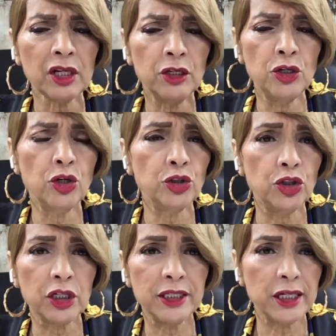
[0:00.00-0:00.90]
you know, you
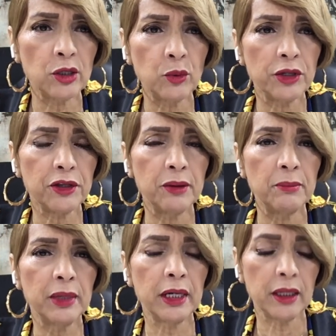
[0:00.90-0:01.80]
can deal with them,
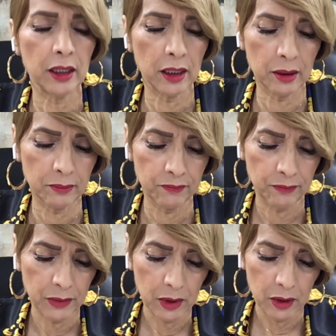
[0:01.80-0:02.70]
but um,
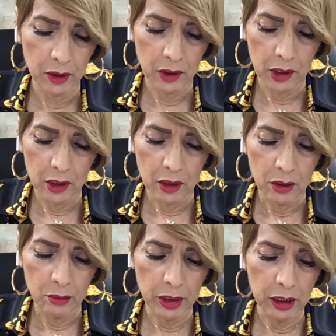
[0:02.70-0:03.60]

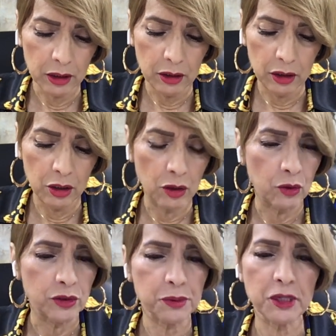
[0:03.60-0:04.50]
but you
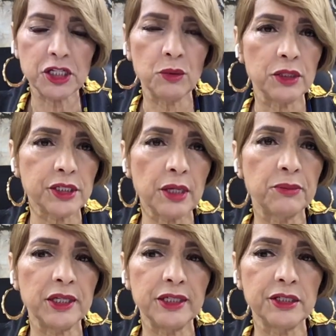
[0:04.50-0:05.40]
know, especially when
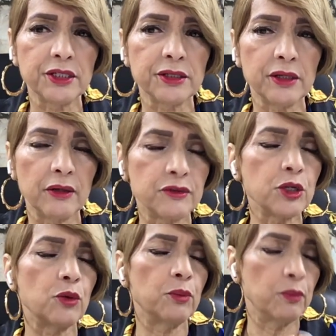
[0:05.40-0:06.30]
something's
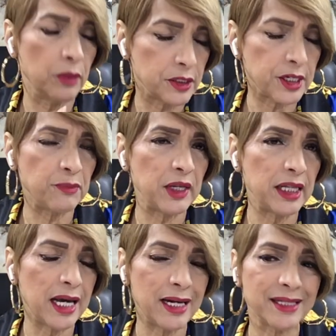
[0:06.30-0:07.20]
so something
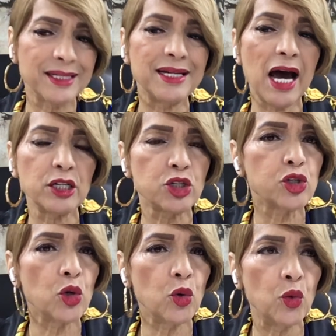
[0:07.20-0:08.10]
that's not
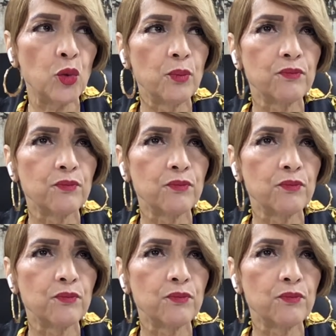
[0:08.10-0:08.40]
so